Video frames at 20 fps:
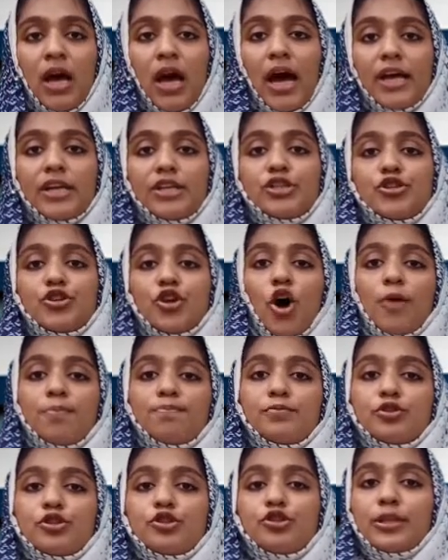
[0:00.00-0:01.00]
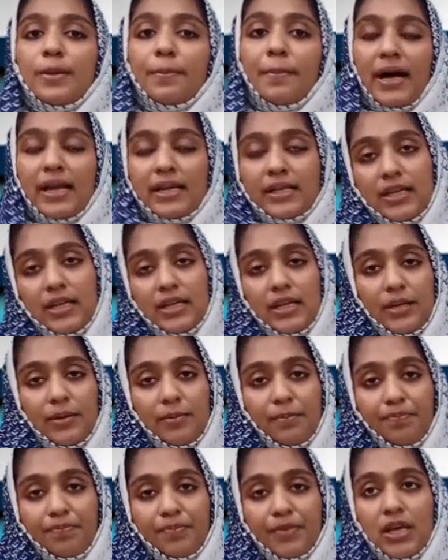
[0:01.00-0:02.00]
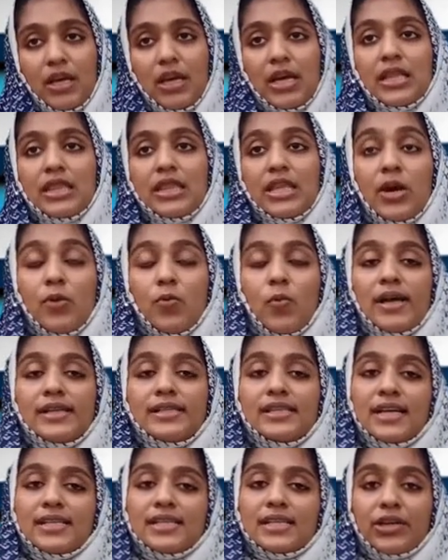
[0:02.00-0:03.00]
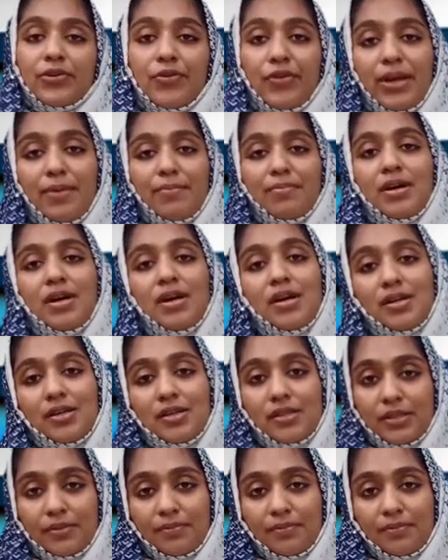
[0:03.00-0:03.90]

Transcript: and dropped to the balcony. There was a scream heard.